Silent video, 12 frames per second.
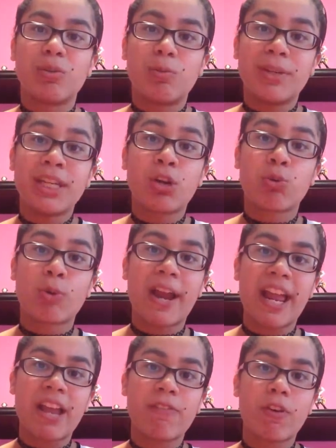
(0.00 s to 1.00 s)
we
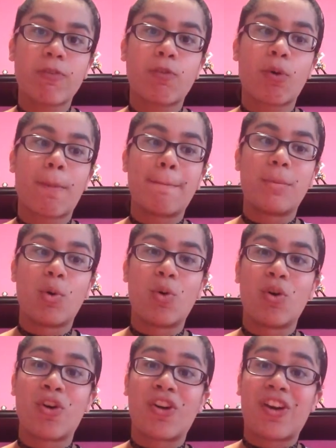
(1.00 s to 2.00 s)
crave for
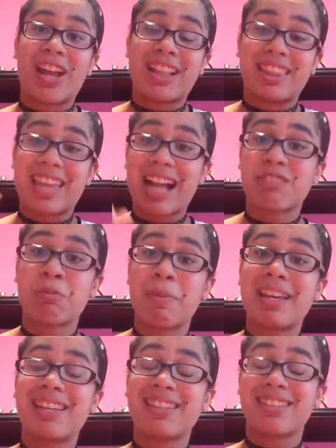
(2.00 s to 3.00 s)
more. And that's what
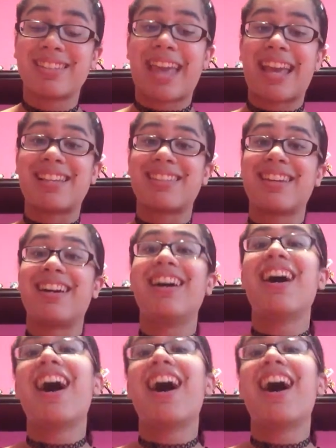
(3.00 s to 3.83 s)
makes Gangsta